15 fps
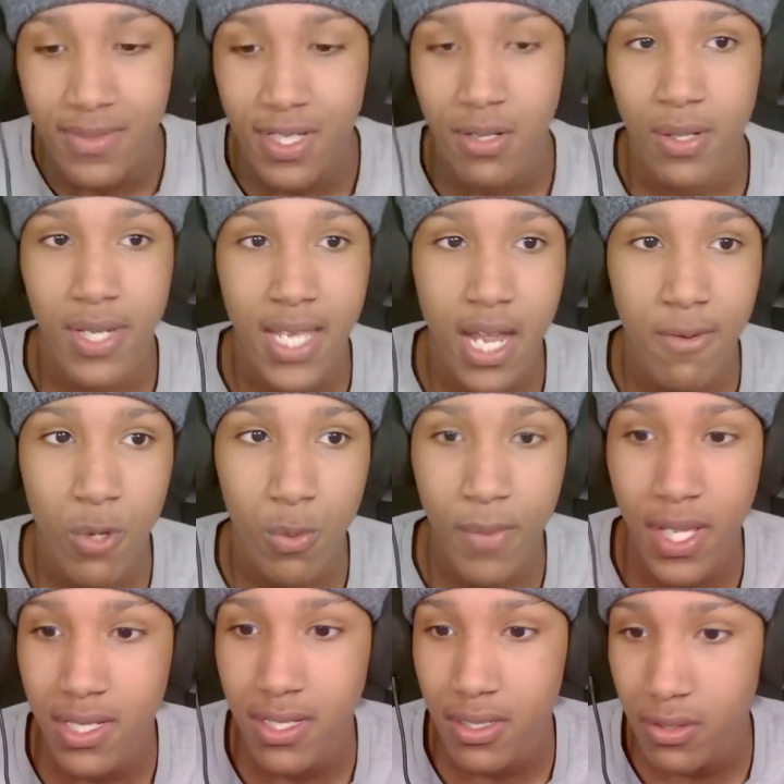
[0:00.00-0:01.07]
Oh, they got
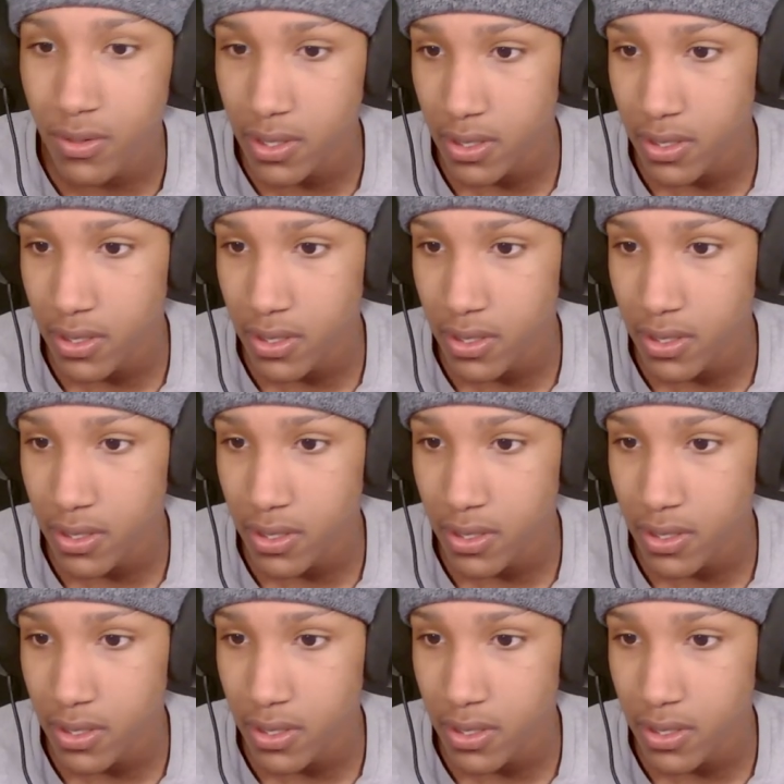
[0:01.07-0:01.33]
Romania on here?